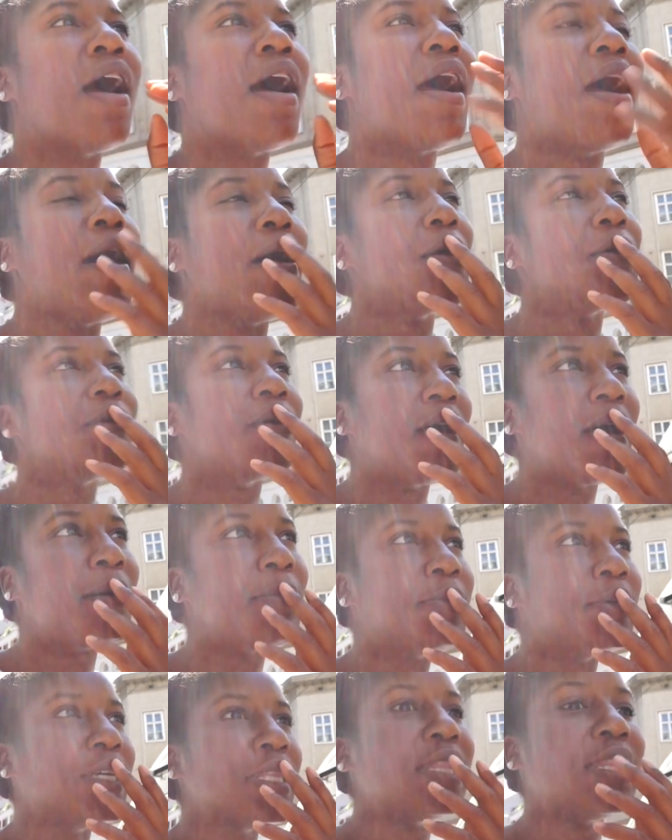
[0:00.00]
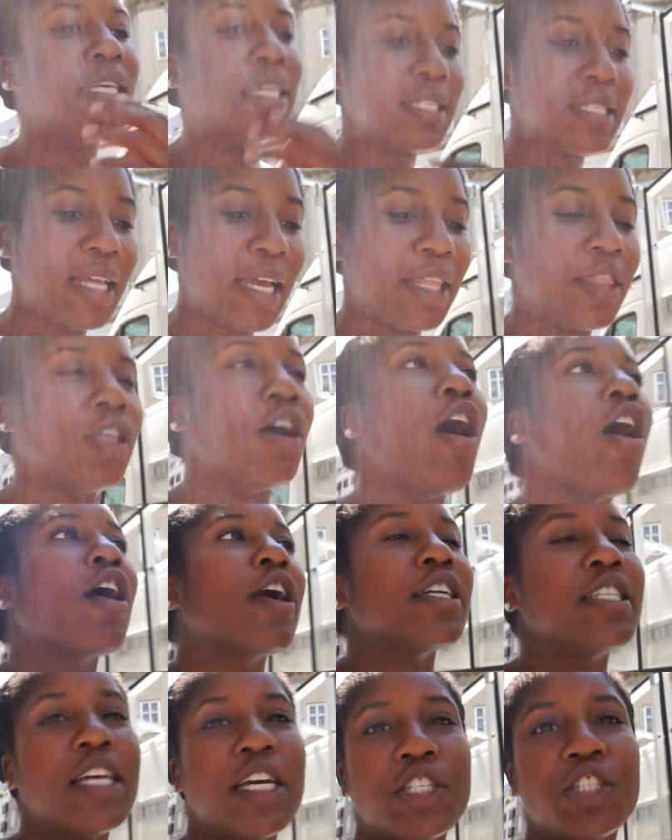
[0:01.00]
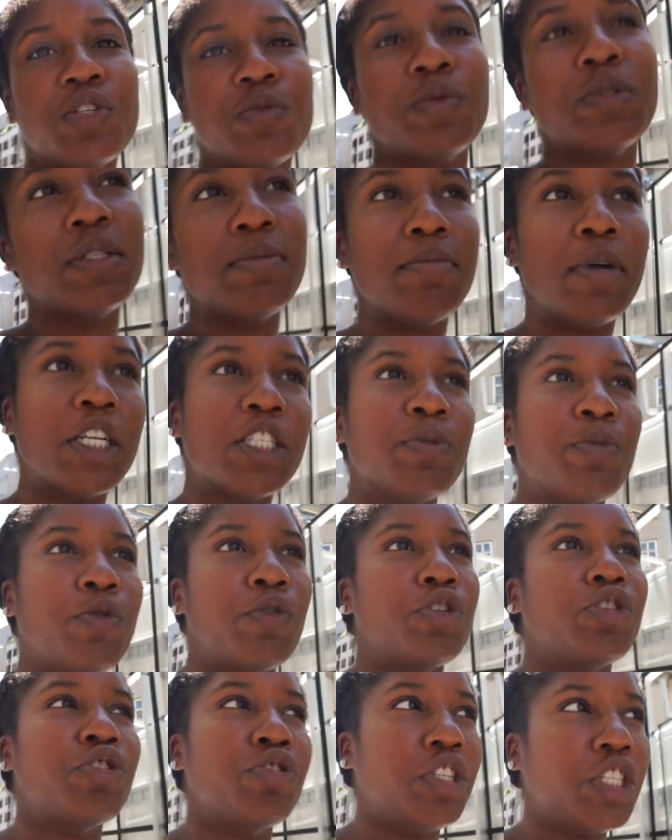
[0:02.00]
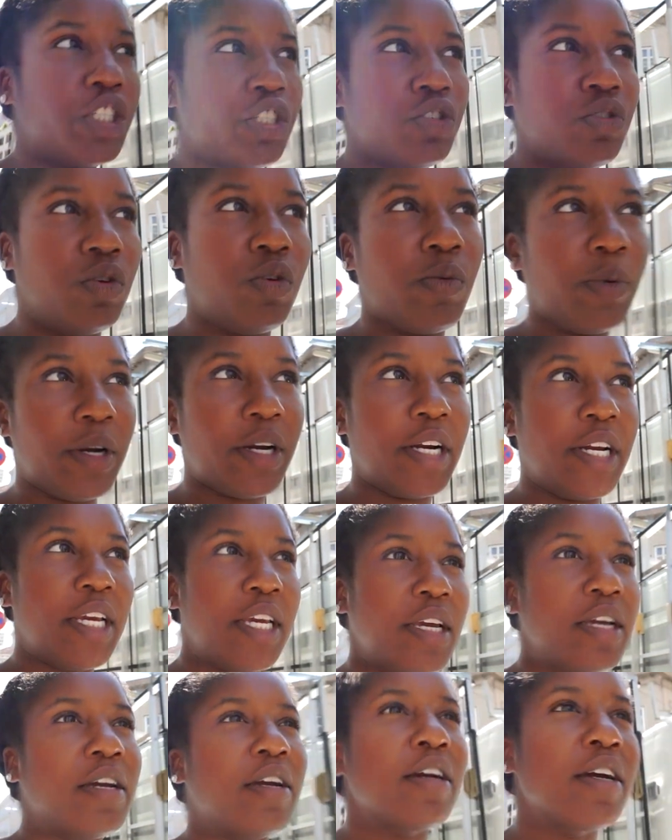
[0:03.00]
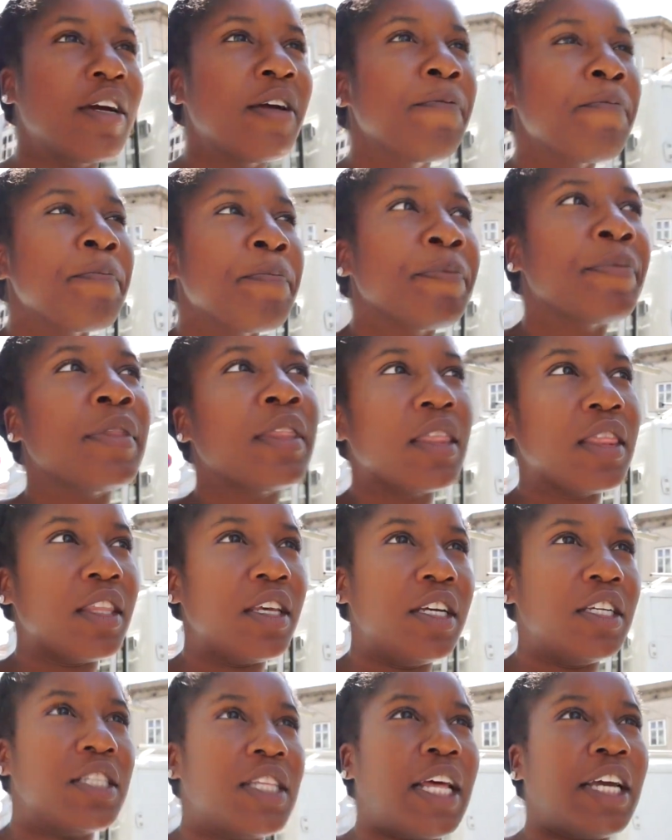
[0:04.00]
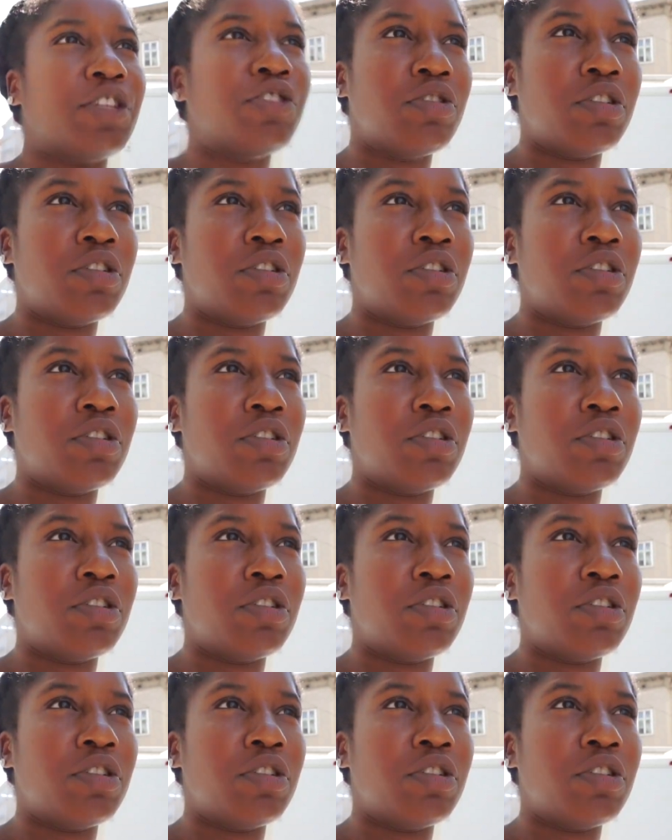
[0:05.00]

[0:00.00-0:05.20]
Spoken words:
how do I put this? Like the architecture was much more traditional, where here it's like